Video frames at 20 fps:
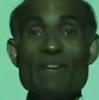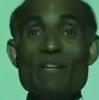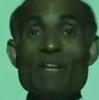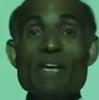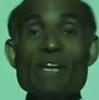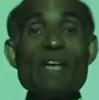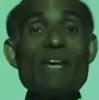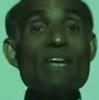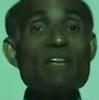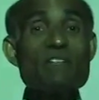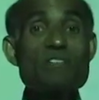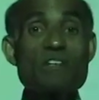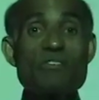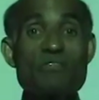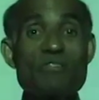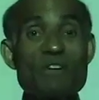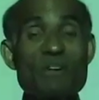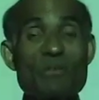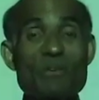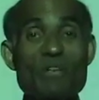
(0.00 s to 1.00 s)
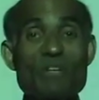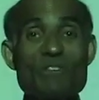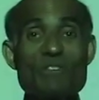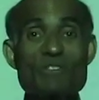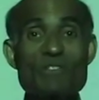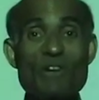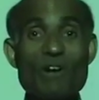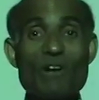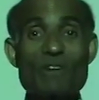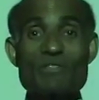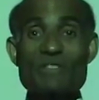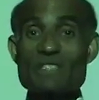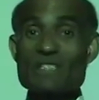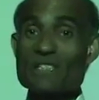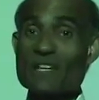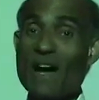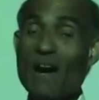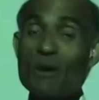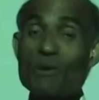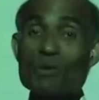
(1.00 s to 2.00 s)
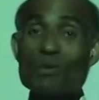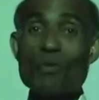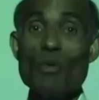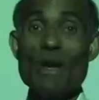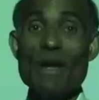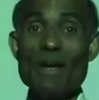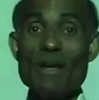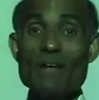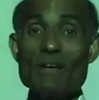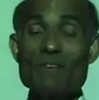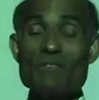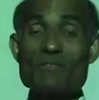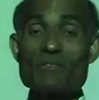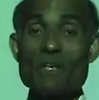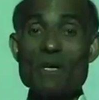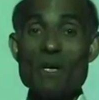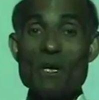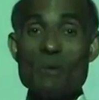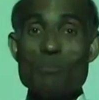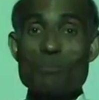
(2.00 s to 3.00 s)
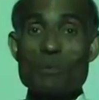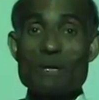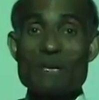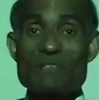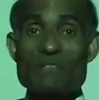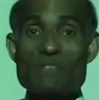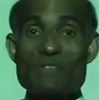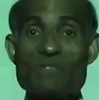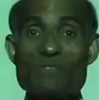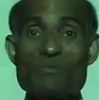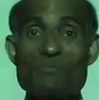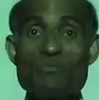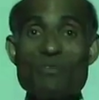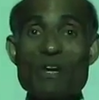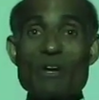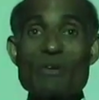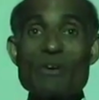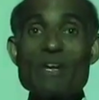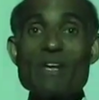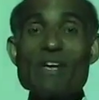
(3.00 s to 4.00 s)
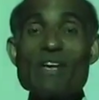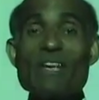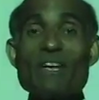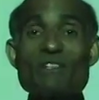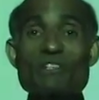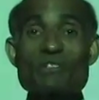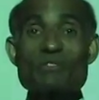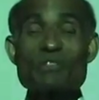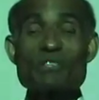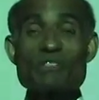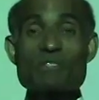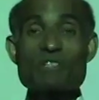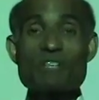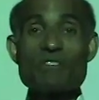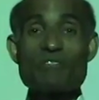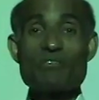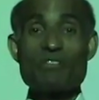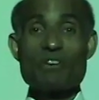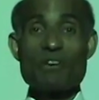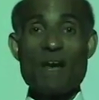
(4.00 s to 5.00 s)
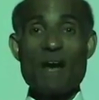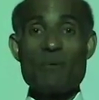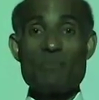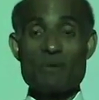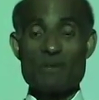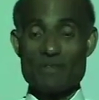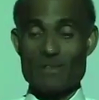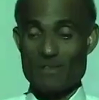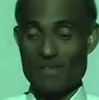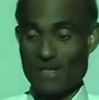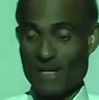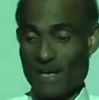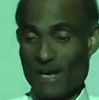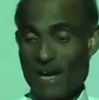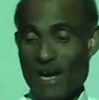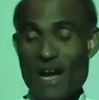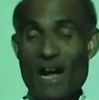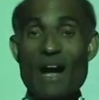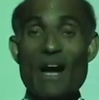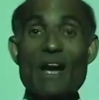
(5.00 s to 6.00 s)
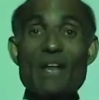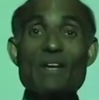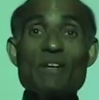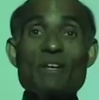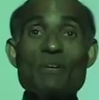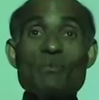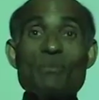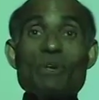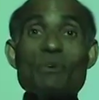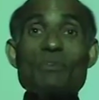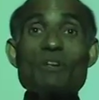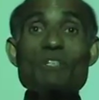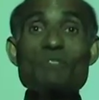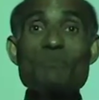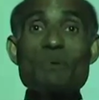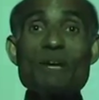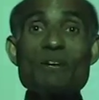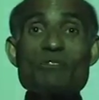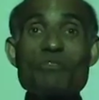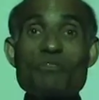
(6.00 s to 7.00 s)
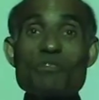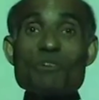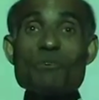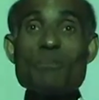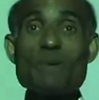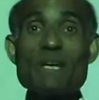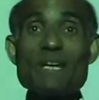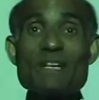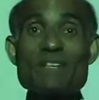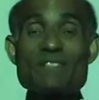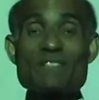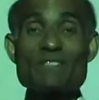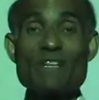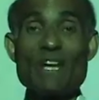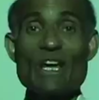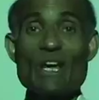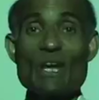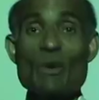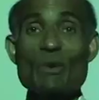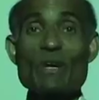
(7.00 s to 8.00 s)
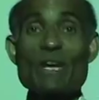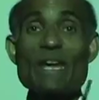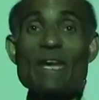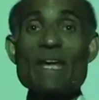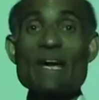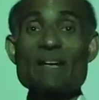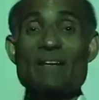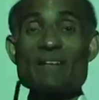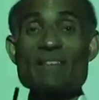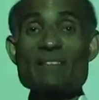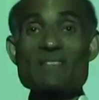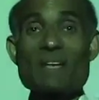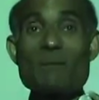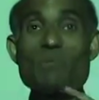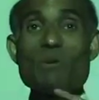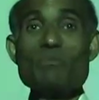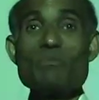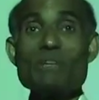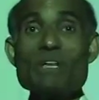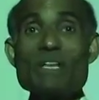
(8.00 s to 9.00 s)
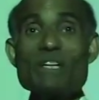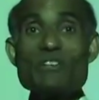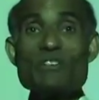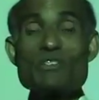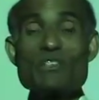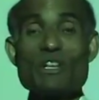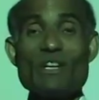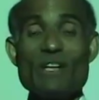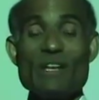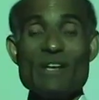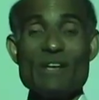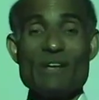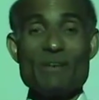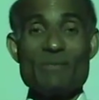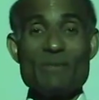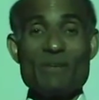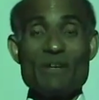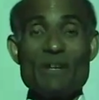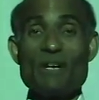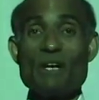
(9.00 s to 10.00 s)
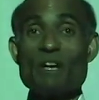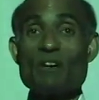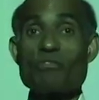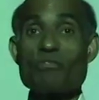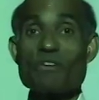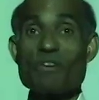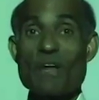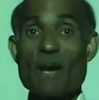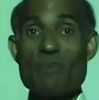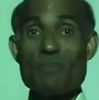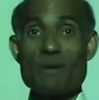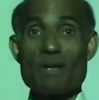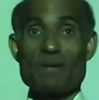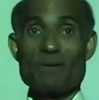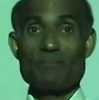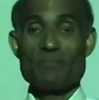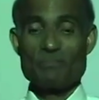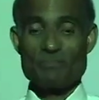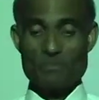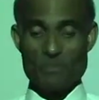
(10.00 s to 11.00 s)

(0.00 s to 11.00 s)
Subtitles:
The interference of sound waves presents very interesting phenomenon, and we will spend few minutes looking at some of these phenomena.